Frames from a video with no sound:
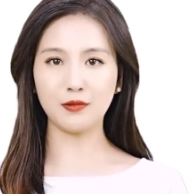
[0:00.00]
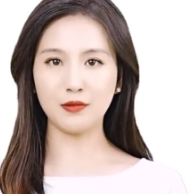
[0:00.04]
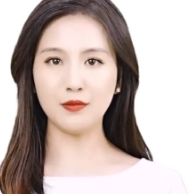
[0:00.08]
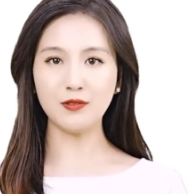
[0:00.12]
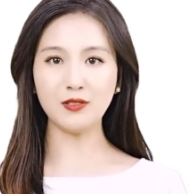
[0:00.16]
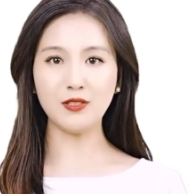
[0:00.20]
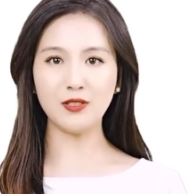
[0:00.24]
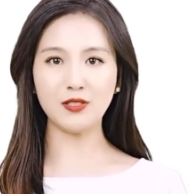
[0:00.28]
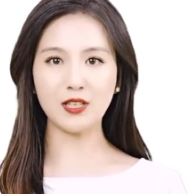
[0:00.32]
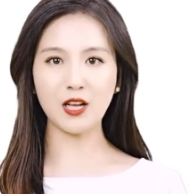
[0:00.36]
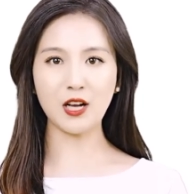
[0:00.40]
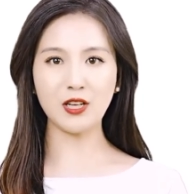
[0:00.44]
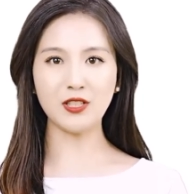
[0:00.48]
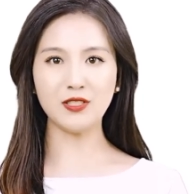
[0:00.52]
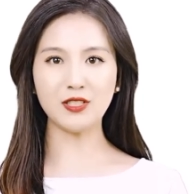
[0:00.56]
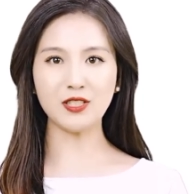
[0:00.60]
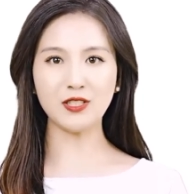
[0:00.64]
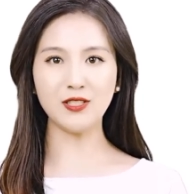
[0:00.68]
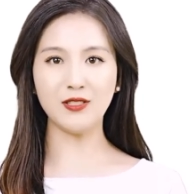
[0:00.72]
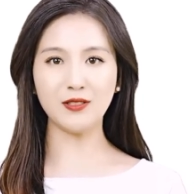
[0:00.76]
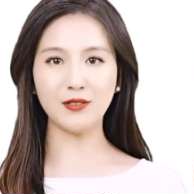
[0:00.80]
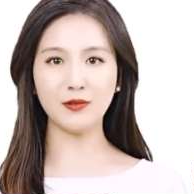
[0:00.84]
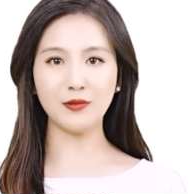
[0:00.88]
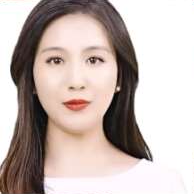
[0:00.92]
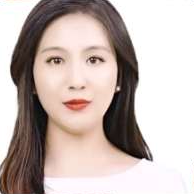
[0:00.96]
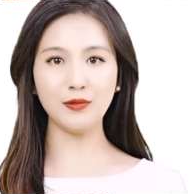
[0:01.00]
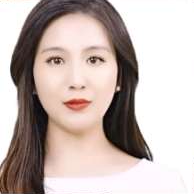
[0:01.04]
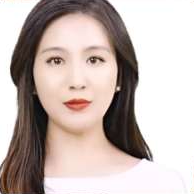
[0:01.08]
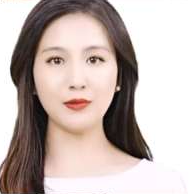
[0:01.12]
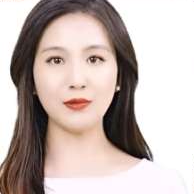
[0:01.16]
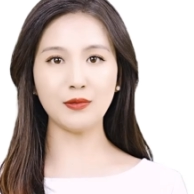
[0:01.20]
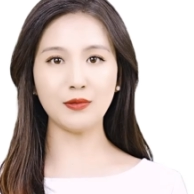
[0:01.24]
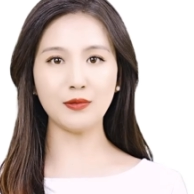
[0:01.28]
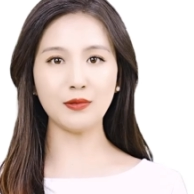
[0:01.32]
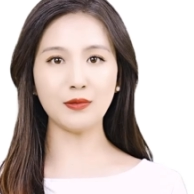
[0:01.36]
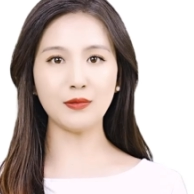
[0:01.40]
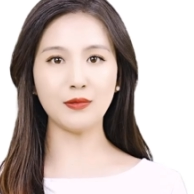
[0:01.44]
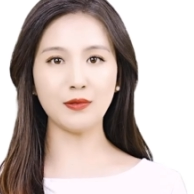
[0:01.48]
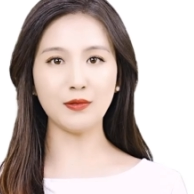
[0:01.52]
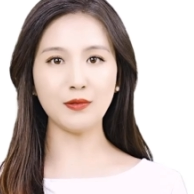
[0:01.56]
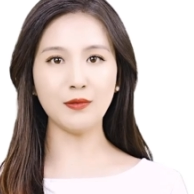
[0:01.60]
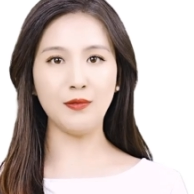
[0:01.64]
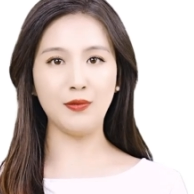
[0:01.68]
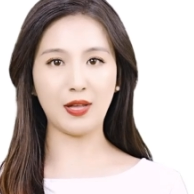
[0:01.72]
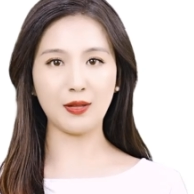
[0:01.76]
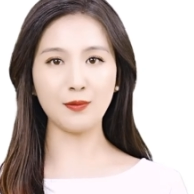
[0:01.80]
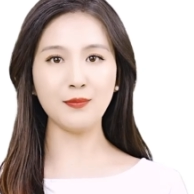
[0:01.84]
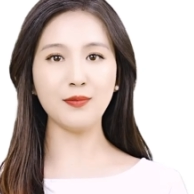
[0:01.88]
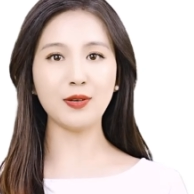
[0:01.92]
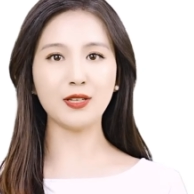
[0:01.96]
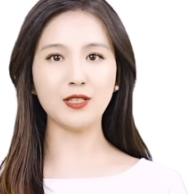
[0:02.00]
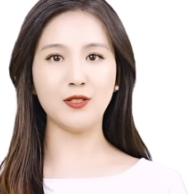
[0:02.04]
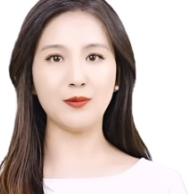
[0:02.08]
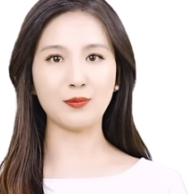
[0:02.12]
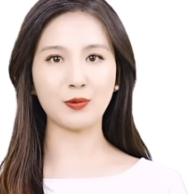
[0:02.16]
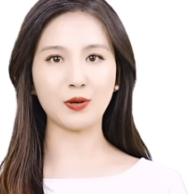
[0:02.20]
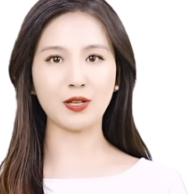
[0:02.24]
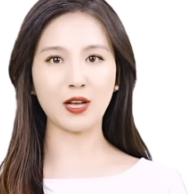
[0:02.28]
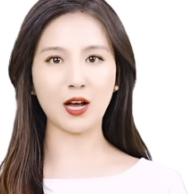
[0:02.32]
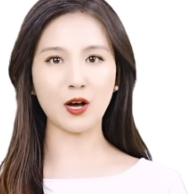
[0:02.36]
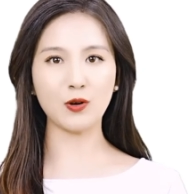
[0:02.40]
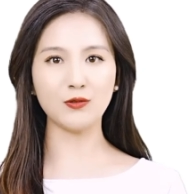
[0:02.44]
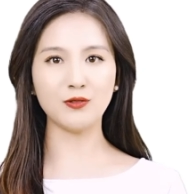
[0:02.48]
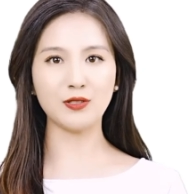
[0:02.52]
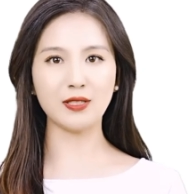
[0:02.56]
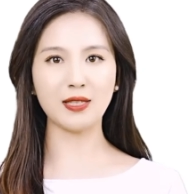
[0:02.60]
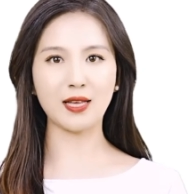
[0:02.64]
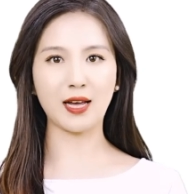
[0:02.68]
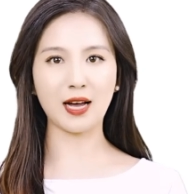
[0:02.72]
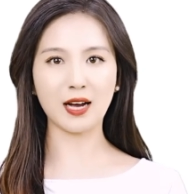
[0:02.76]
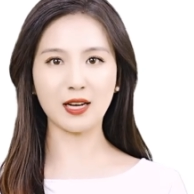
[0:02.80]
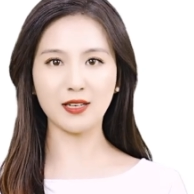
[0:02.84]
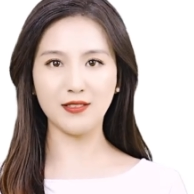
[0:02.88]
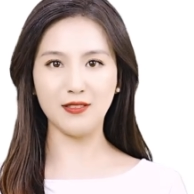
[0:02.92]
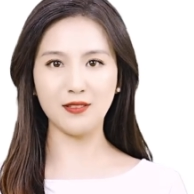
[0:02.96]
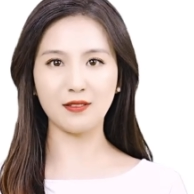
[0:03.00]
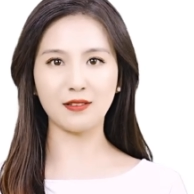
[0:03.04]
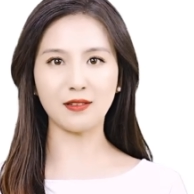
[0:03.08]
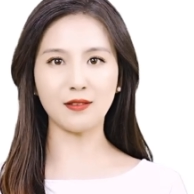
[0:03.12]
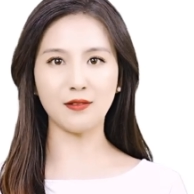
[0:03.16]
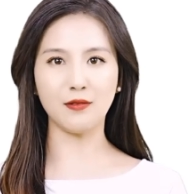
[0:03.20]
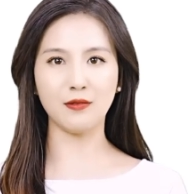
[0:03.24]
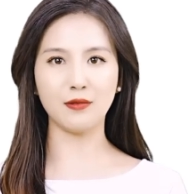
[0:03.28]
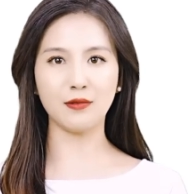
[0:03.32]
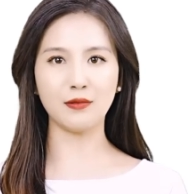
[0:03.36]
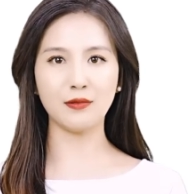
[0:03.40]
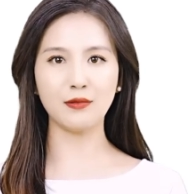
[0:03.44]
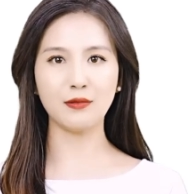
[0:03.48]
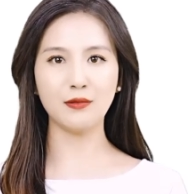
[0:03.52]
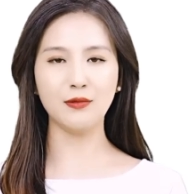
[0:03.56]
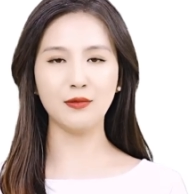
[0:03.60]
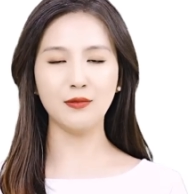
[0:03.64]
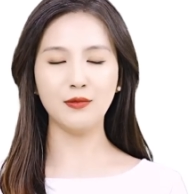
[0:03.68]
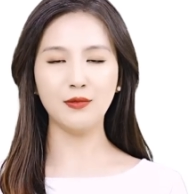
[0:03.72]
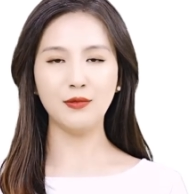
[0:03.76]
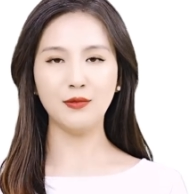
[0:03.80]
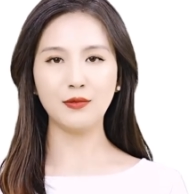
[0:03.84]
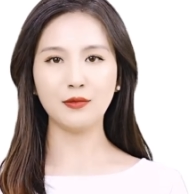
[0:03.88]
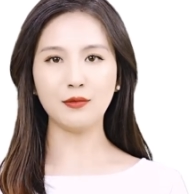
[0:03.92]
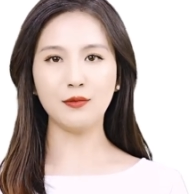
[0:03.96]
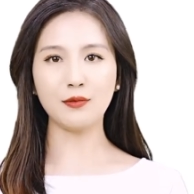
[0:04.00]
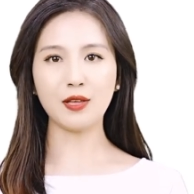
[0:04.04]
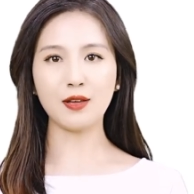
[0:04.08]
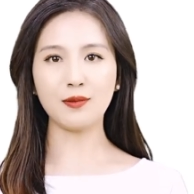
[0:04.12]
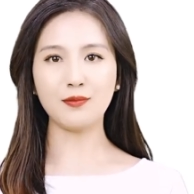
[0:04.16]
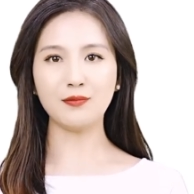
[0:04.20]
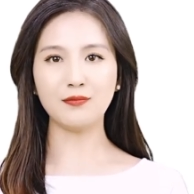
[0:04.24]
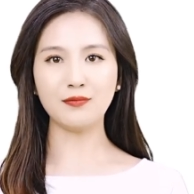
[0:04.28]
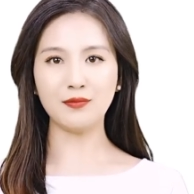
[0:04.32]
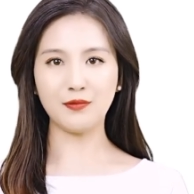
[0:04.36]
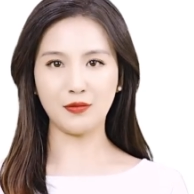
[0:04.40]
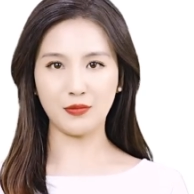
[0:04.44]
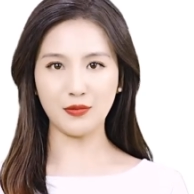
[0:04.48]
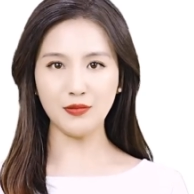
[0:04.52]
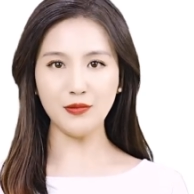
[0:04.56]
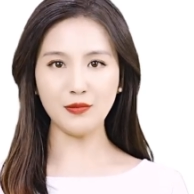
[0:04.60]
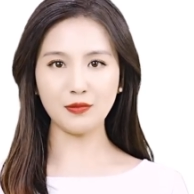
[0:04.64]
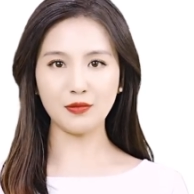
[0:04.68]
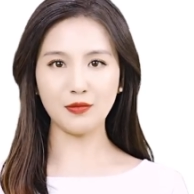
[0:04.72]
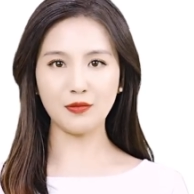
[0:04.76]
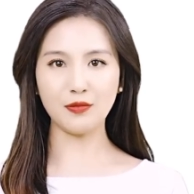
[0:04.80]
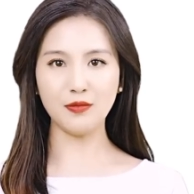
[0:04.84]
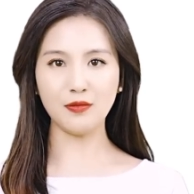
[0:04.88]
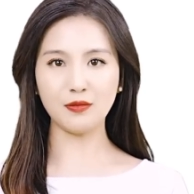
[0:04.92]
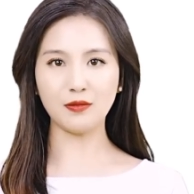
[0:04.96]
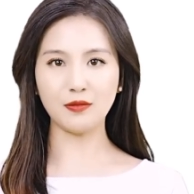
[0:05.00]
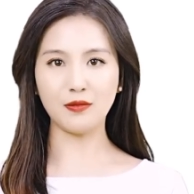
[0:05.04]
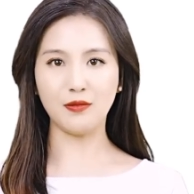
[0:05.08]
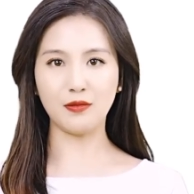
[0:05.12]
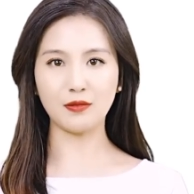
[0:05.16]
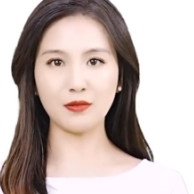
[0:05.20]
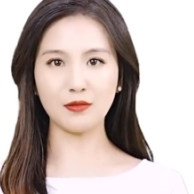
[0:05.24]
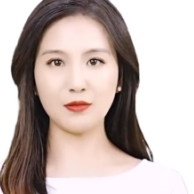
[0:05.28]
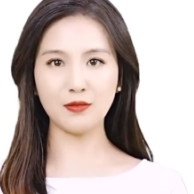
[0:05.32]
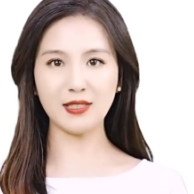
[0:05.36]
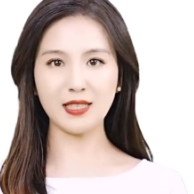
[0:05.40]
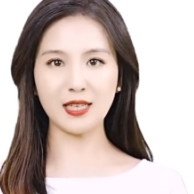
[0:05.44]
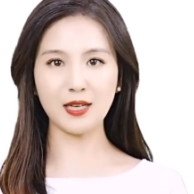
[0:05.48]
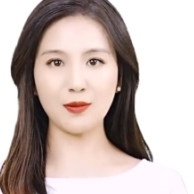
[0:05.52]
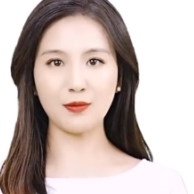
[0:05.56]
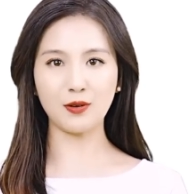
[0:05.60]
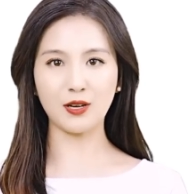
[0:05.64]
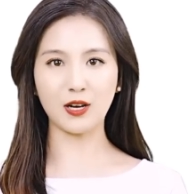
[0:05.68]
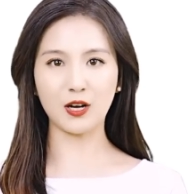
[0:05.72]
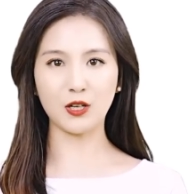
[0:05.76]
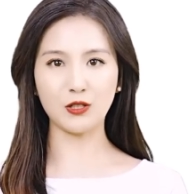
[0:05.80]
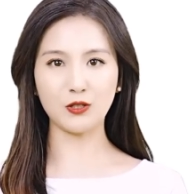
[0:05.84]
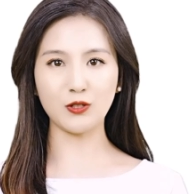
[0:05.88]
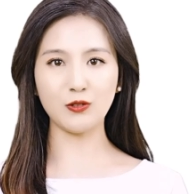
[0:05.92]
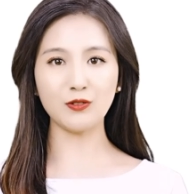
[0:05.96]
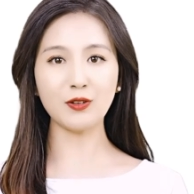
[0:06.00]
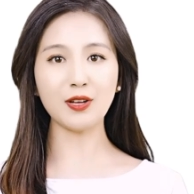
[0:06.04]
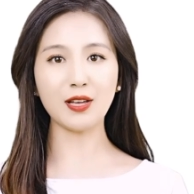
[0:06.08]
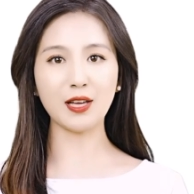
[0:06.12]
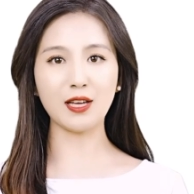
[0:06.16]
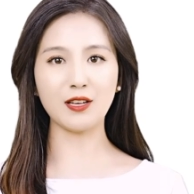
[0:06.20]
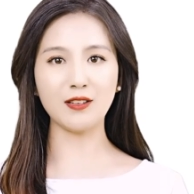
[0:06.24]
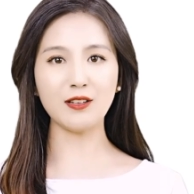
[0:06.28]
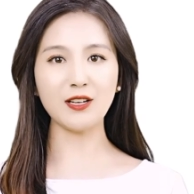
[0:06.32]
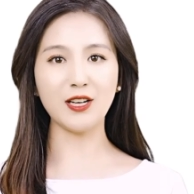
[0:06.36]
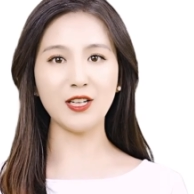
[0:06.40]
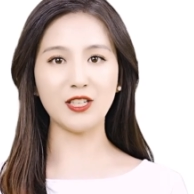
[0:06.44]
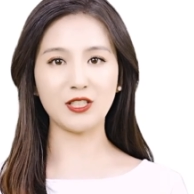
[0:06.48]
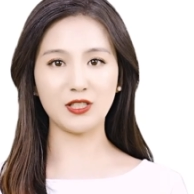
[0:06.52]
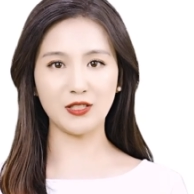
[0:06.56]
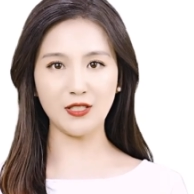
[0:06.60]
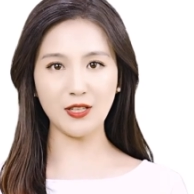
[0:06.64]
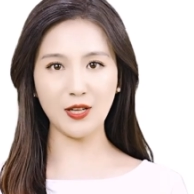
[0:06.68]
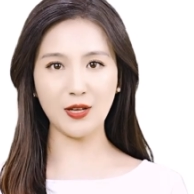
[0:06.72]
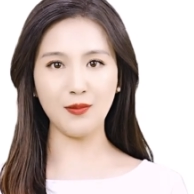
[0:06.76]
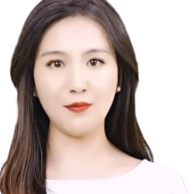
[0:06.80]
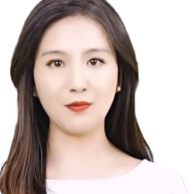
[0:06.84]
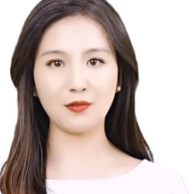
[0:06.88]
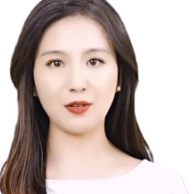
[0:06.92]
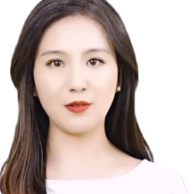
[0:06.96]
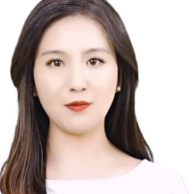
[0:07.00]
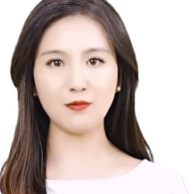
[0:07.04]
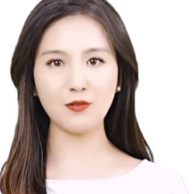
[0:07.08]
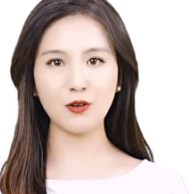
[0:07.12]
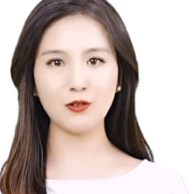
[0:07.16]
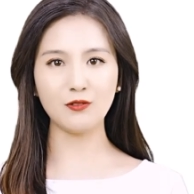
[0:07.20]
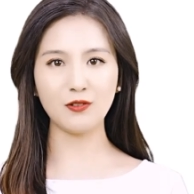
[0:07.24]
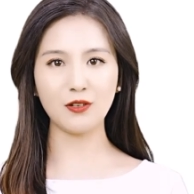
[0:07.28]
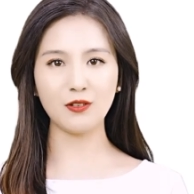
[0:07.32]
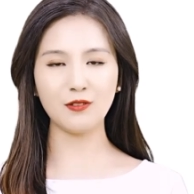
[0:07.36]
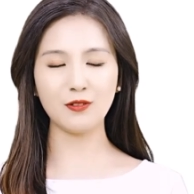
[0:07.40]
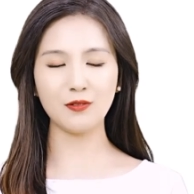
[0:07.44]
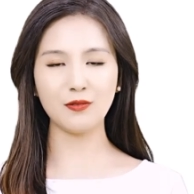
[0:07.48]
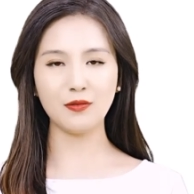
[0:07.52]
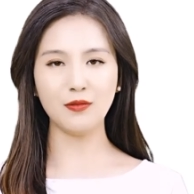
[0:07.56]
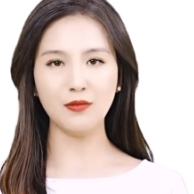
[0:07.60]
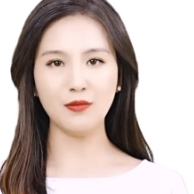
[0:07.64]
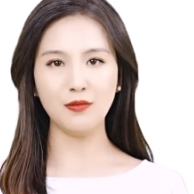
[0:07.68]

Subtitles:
The Dutch M is pronounced as M, similar to the English M in mother.